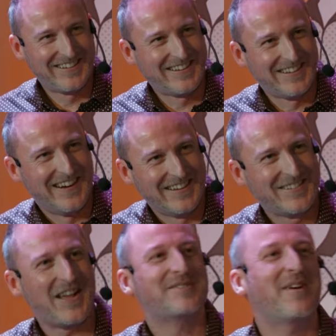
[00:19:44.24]
Uh,
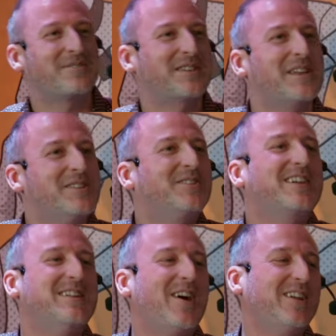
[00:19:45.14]
that's what I'm saying, you
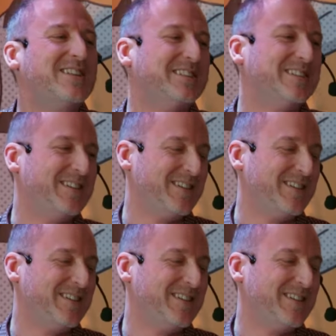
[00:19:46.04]
did nothing.